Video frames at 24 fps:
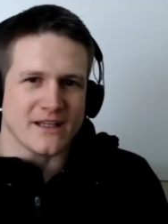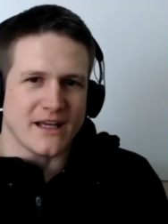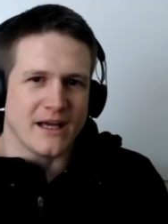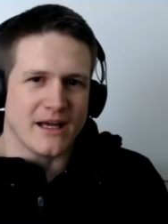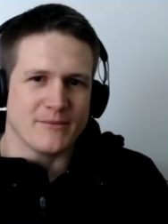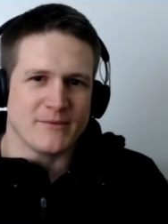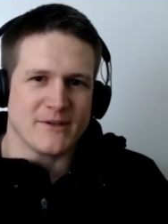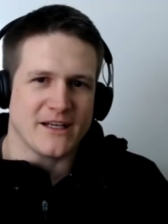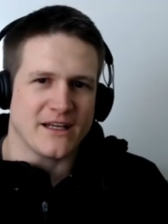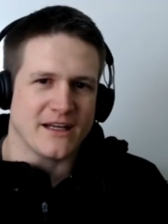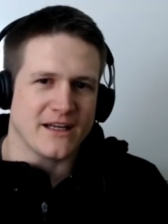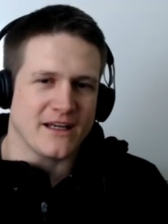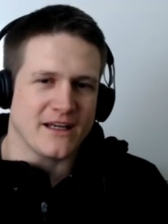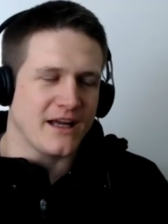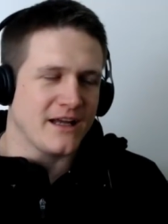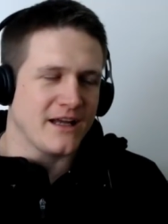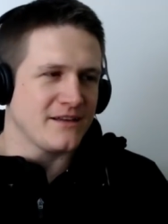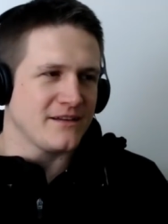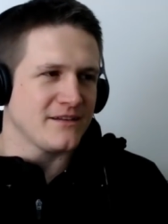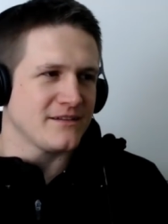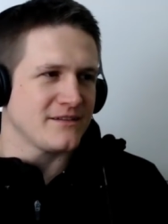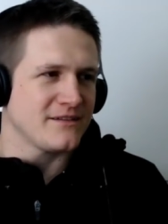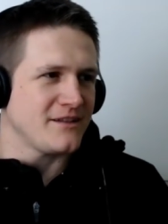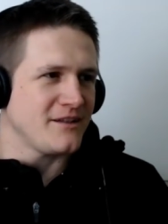I mean, I,
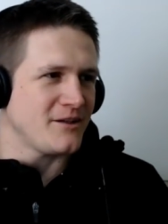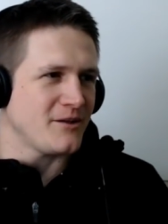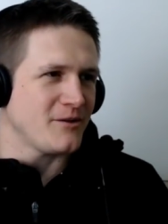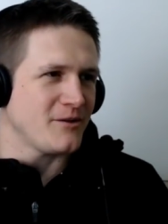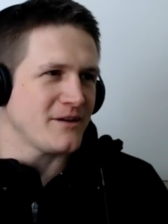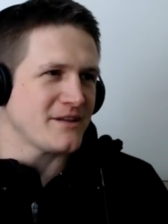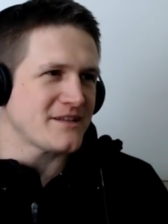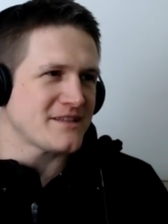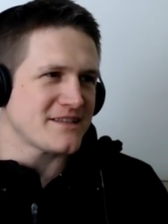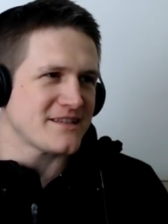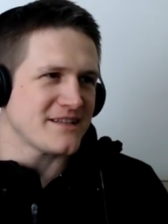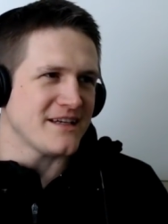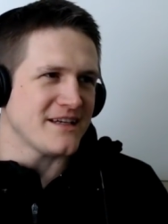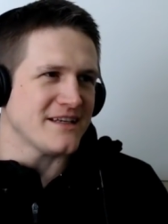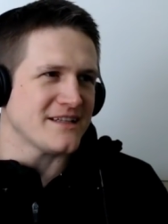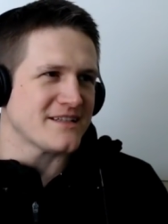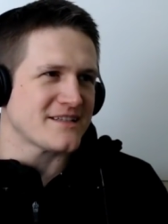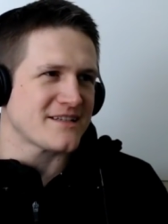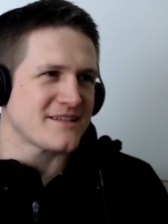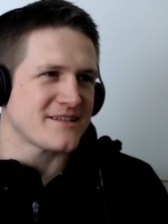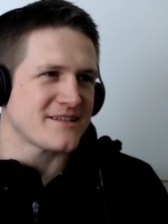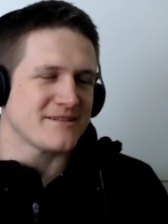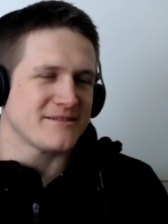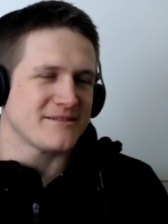I you know, it's
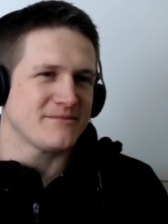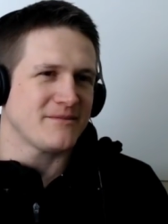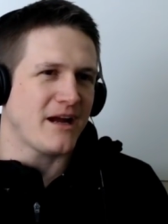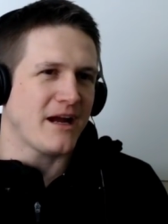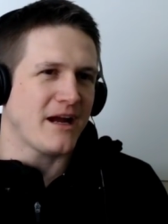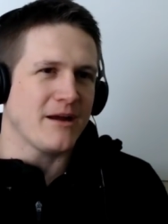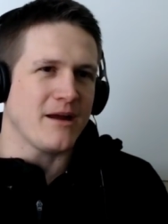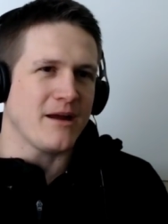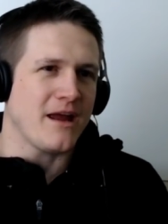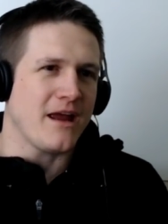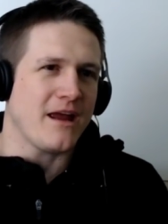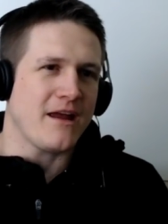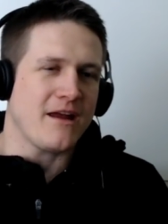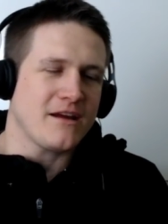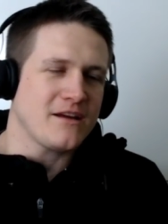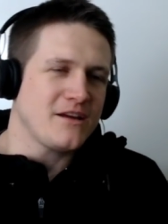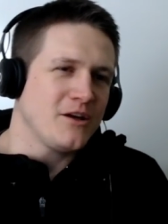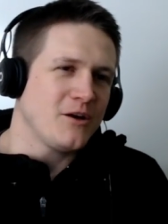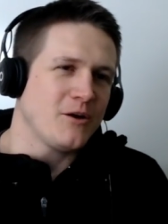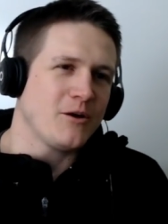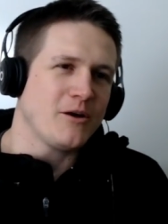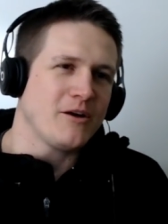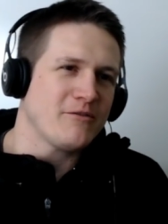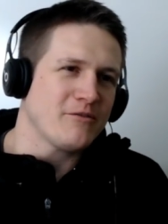it's I, I,
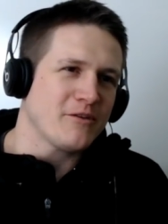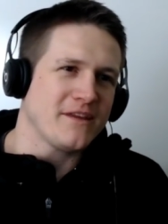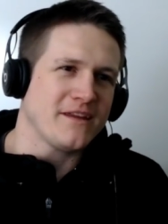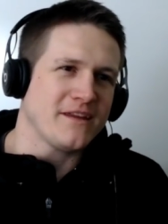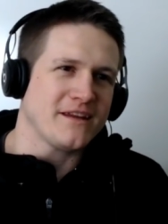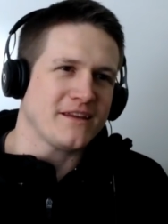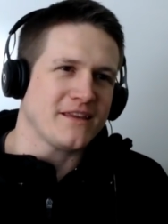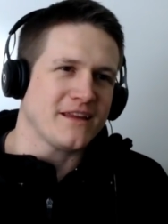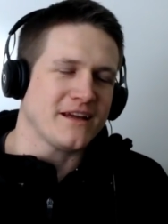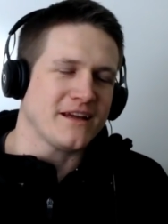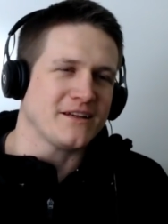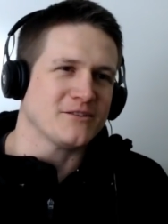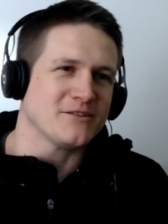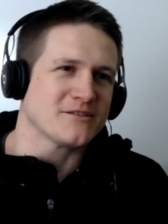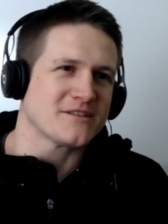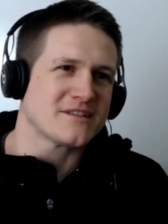you know, everything that you're